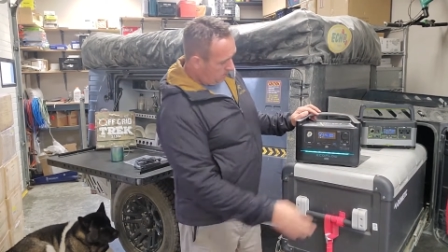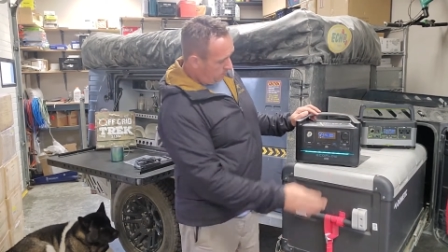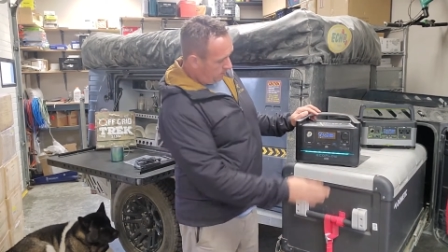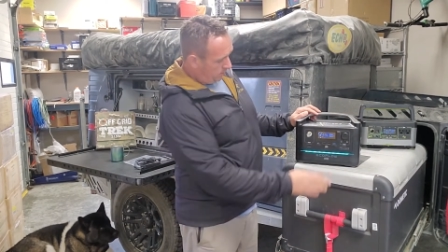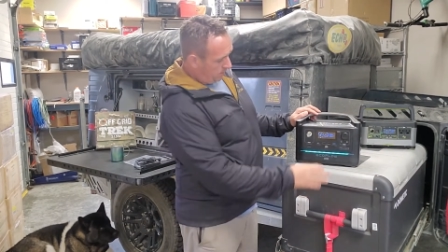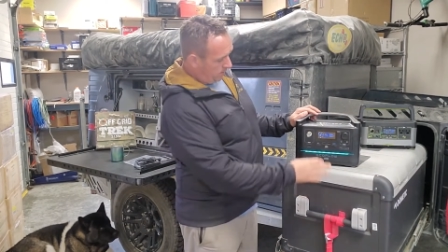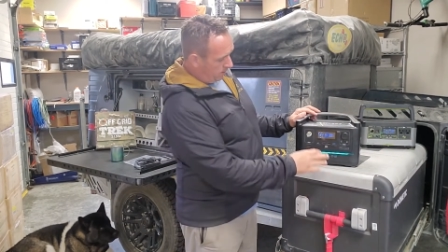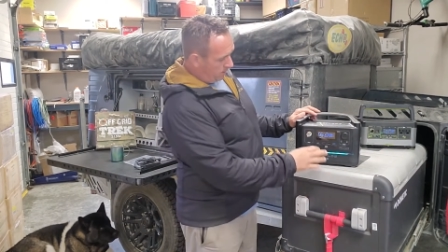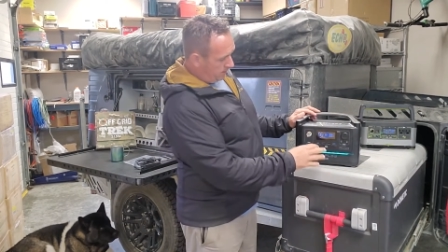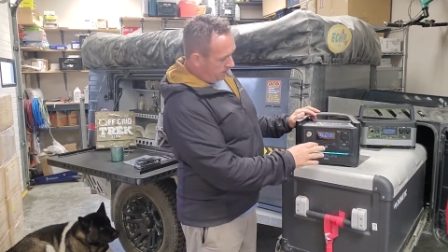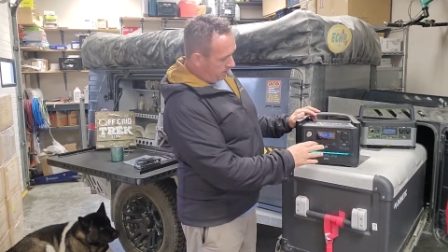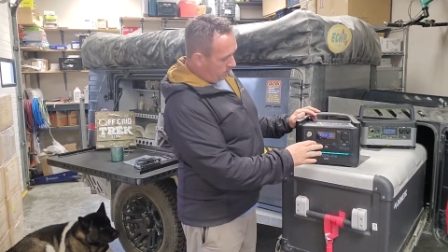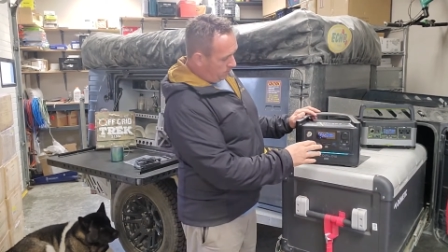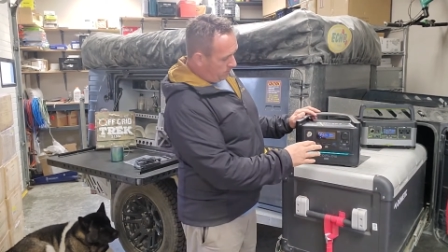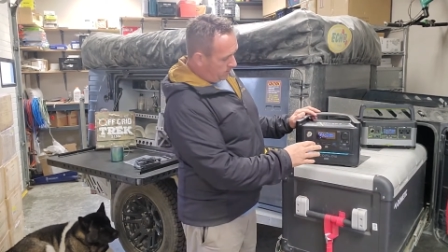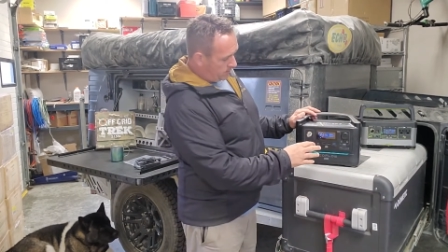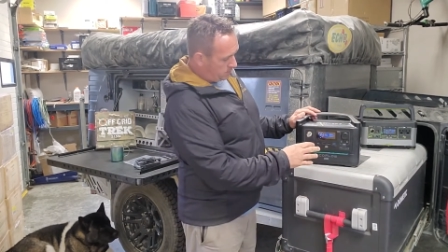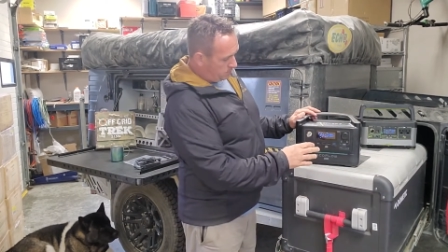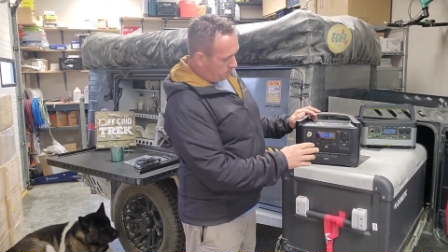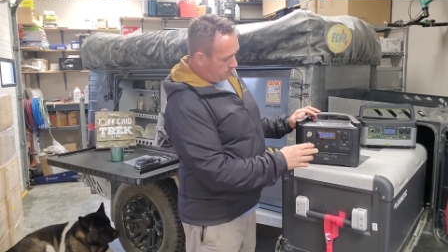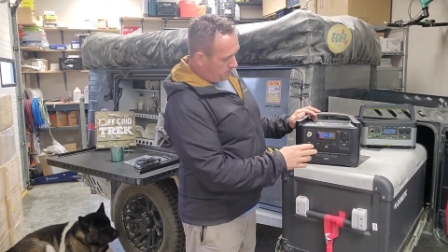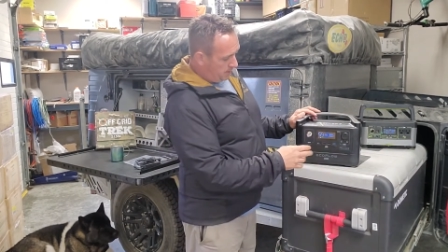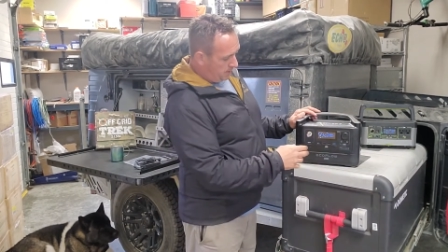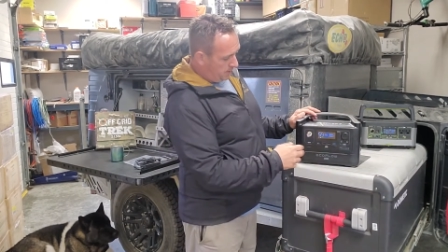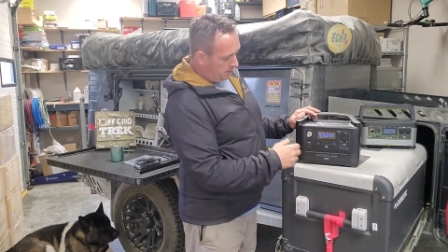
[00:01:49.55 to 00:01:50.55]
Regarding
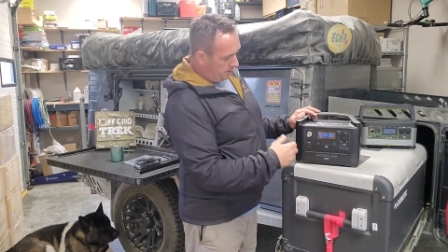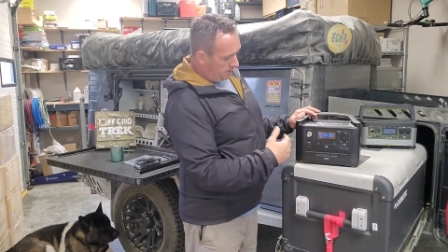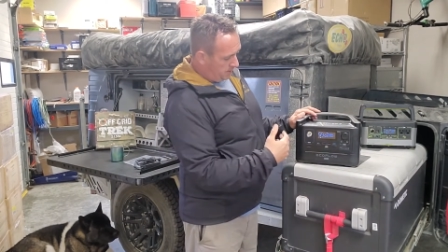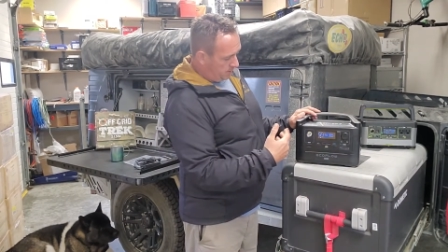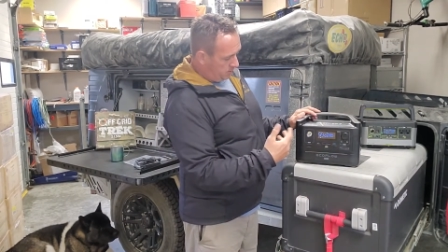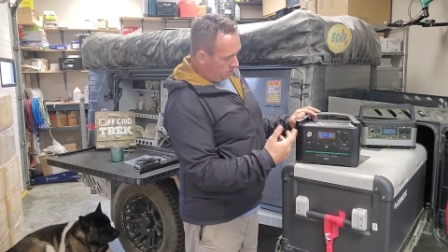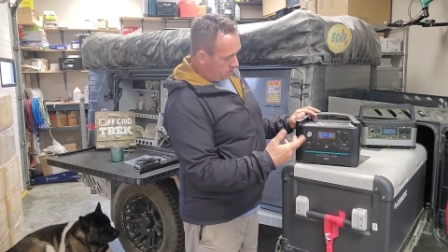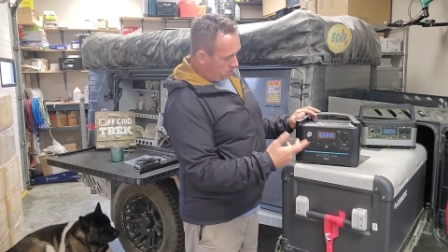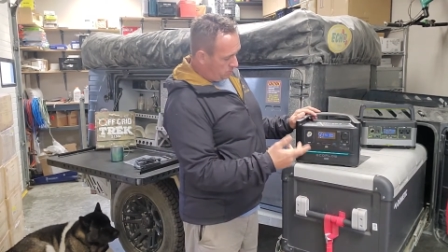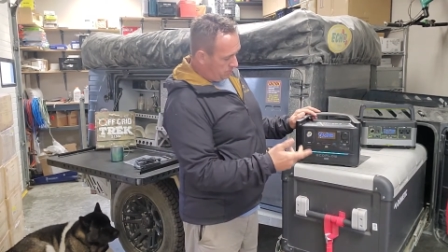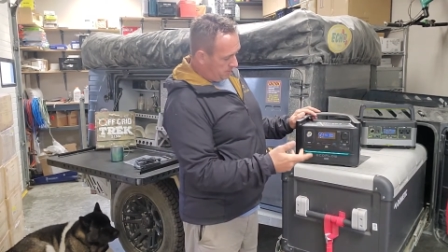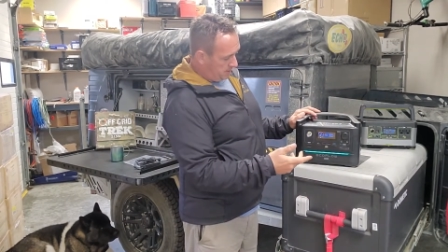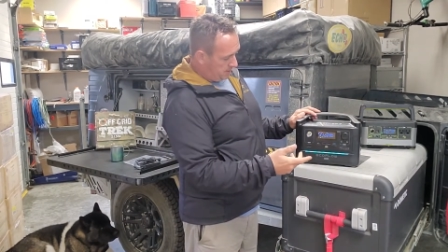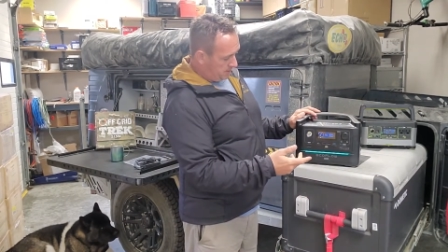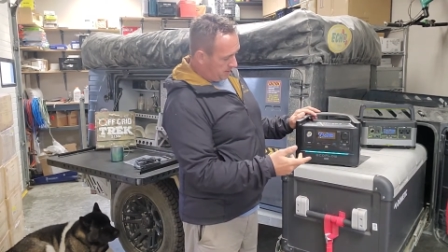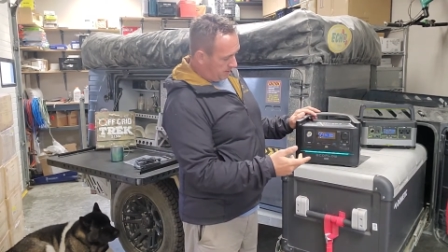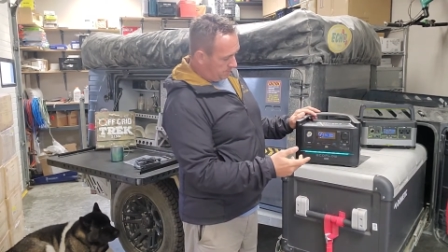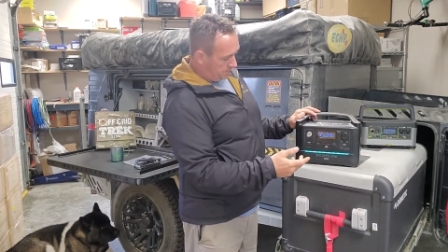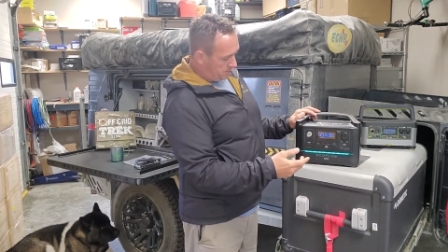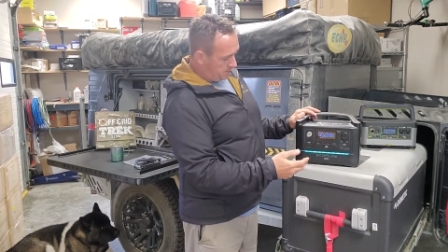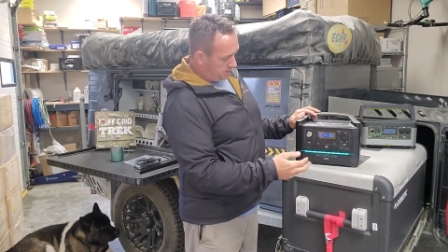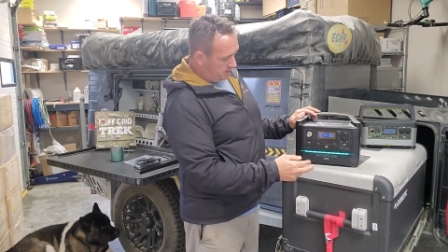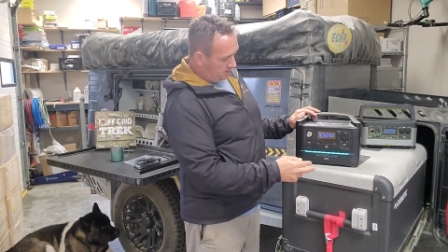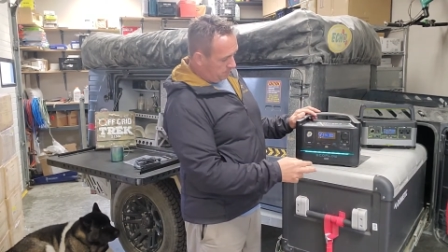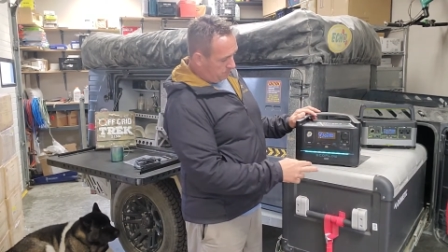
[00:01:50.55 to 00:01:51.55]
USB and USB
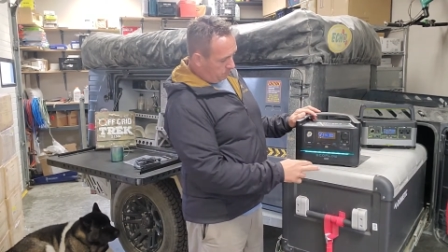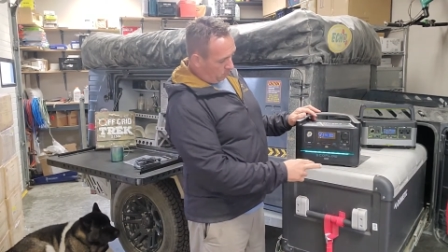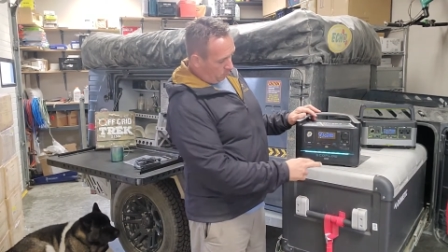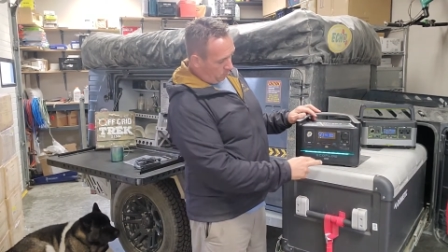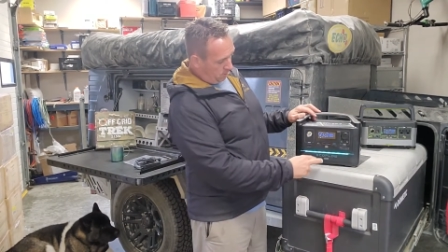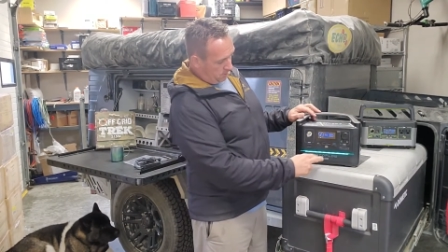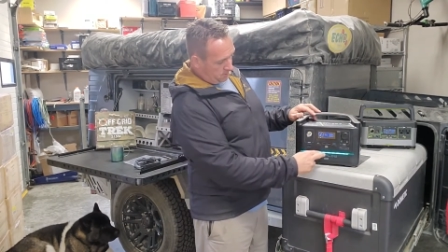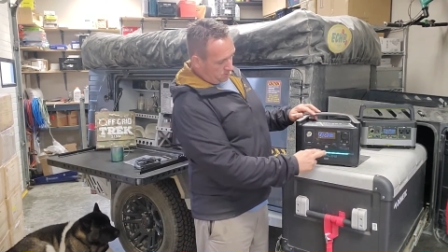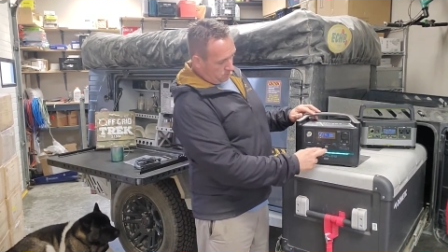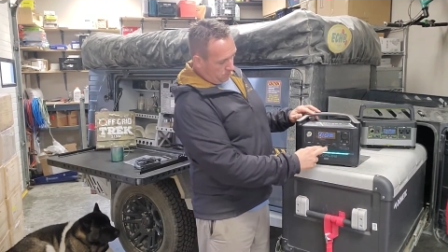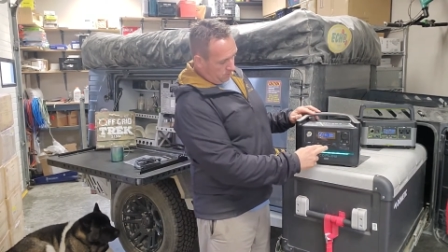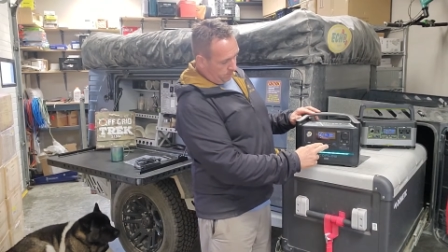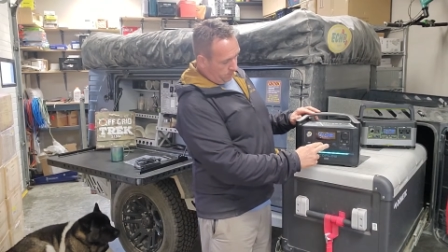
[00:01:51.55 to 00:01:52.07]
Type C ports,